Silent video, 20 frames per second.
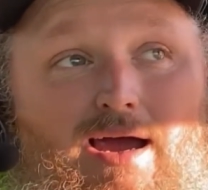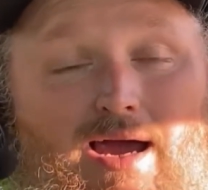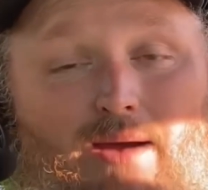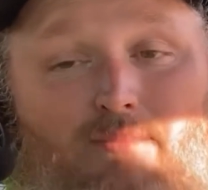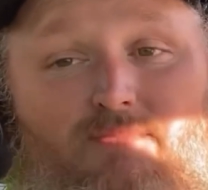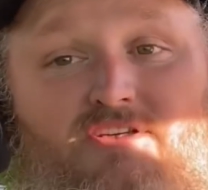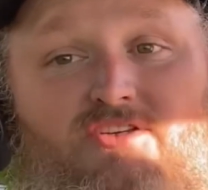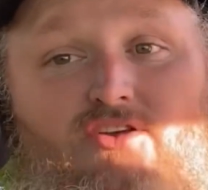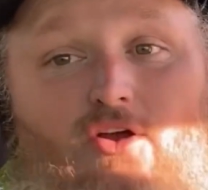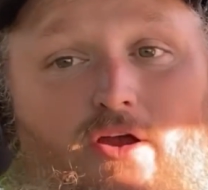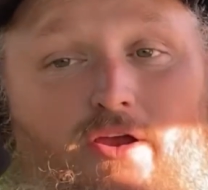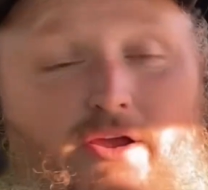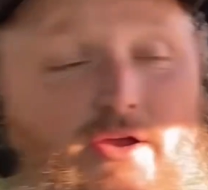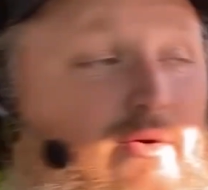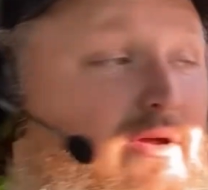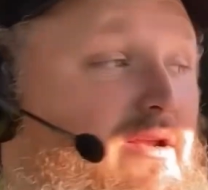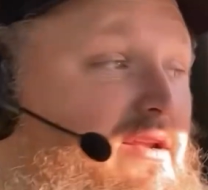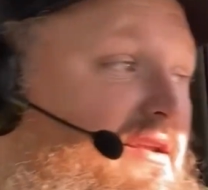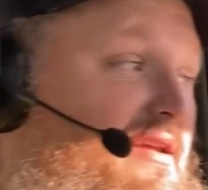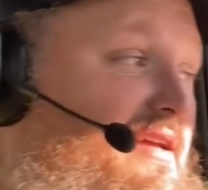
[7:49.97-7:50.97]
I'm just
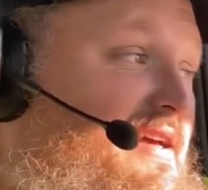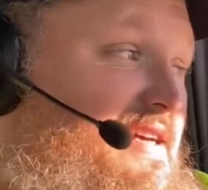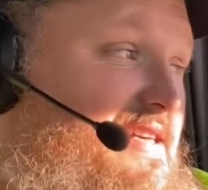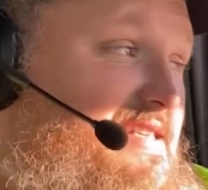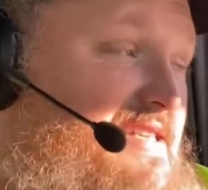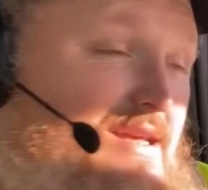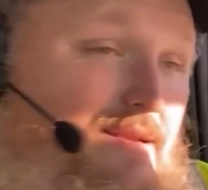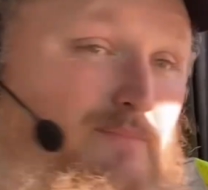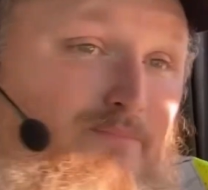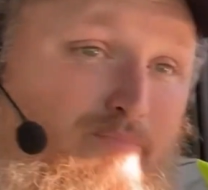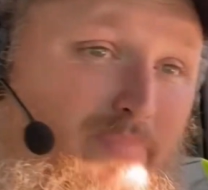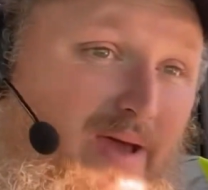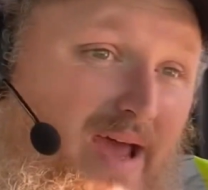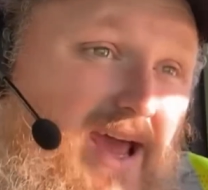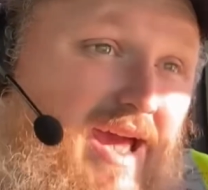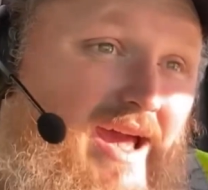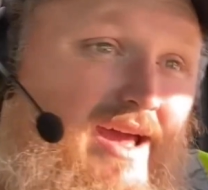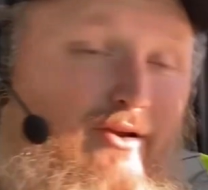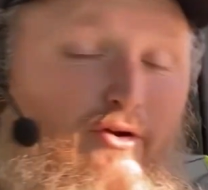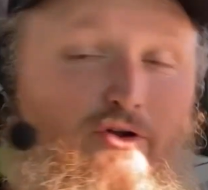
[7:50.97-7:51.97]
arguing, is it
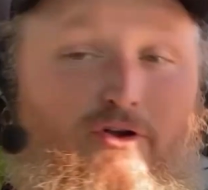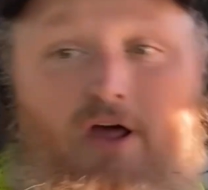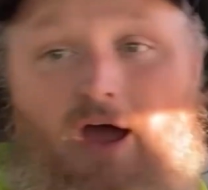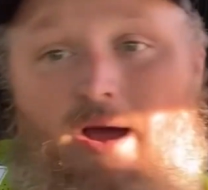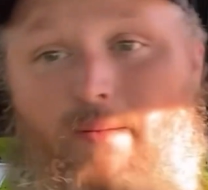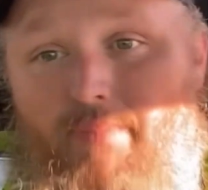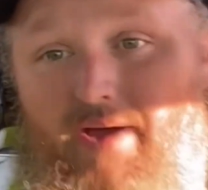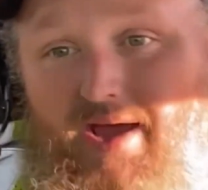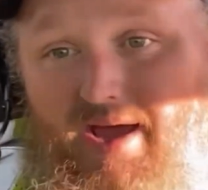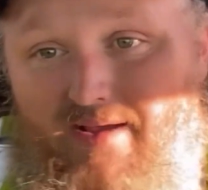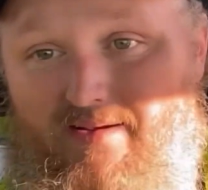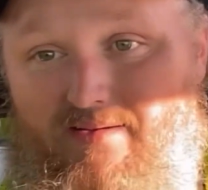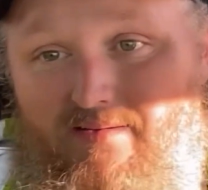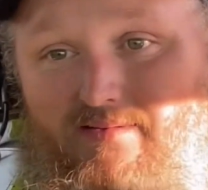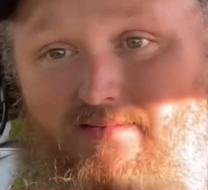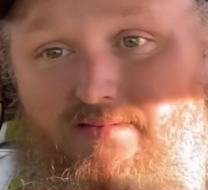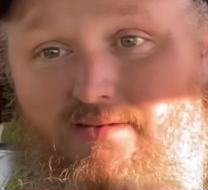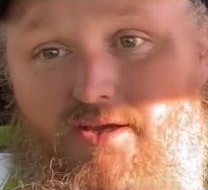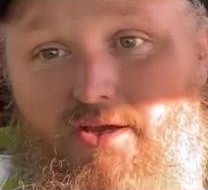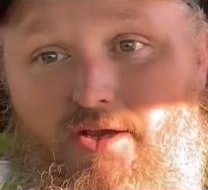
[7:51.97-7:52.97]
bad or not bad?
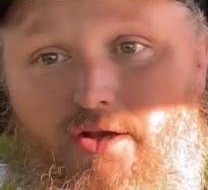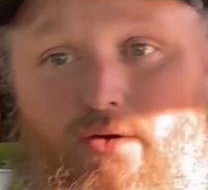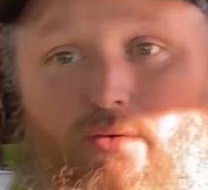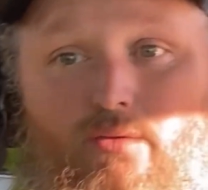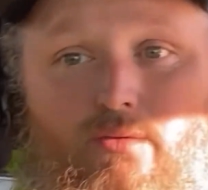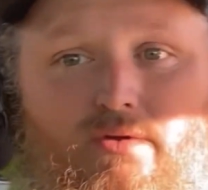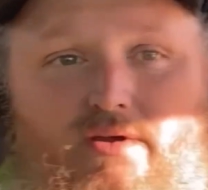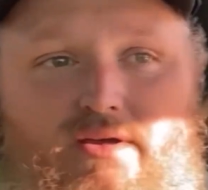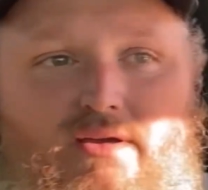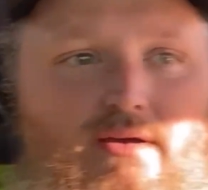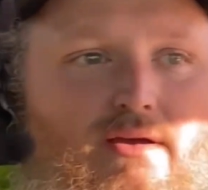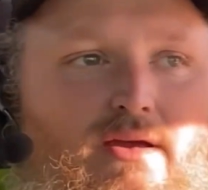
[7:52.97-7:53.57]
You know,